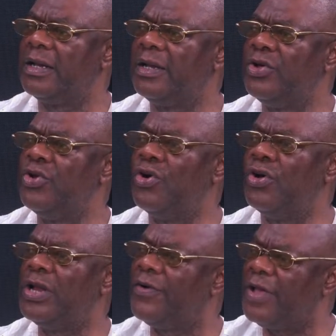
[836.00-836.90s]
You
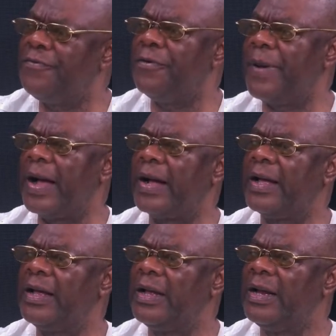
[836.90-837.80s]
know, they will give you mark.
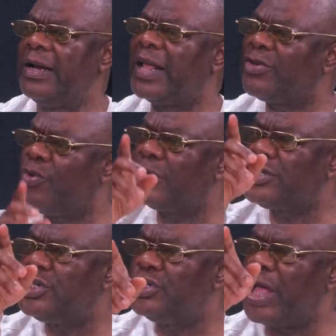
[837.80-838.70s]
That is what
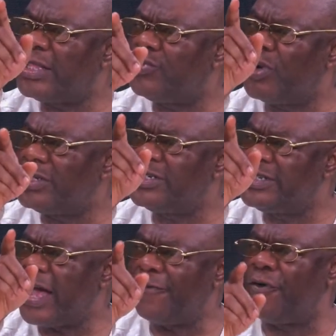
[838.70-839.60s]
she's
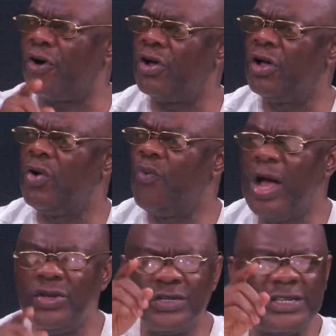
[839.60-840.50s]
there for.
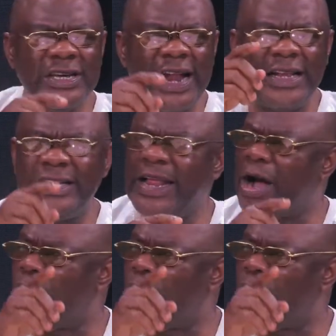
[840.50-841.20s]
When you see Nigeria